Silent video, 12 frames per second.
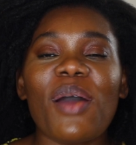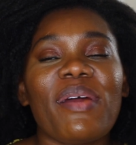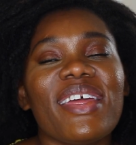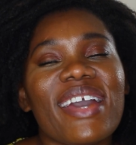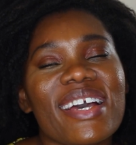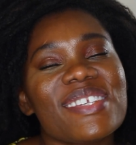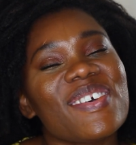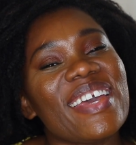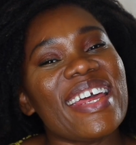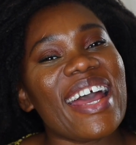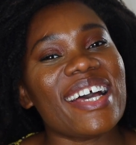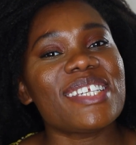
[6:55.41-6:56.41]
Alright, you guys, so
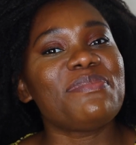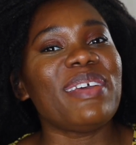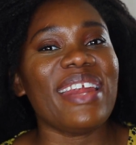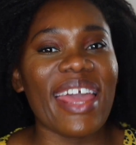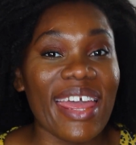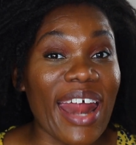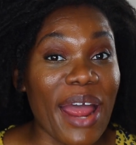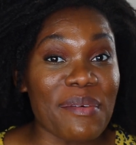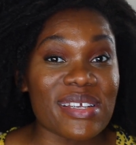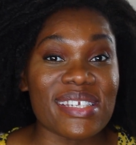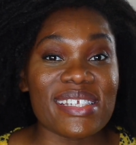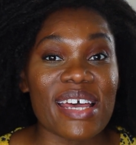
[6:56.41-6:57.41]
it has been 8
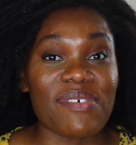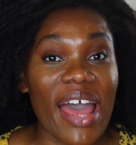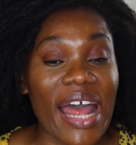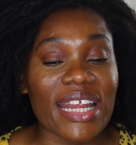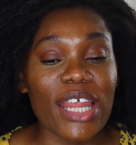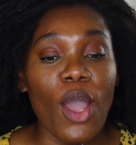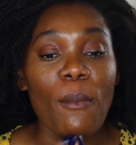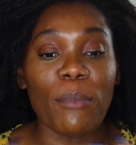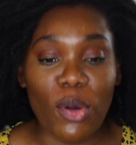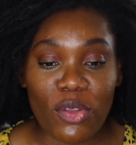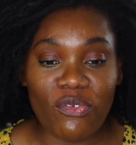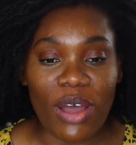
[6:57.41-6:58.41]
hours since I've had
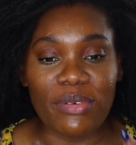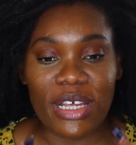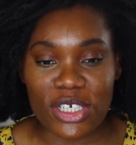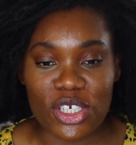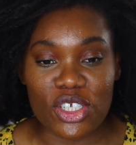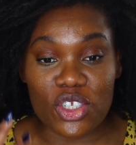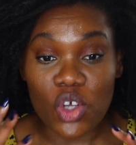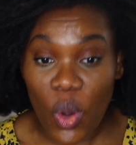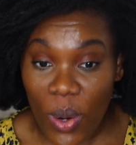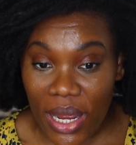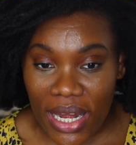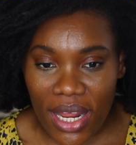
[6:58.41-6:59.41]
both foundations
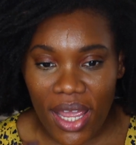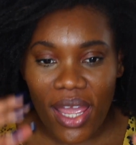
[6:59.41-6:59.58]
on.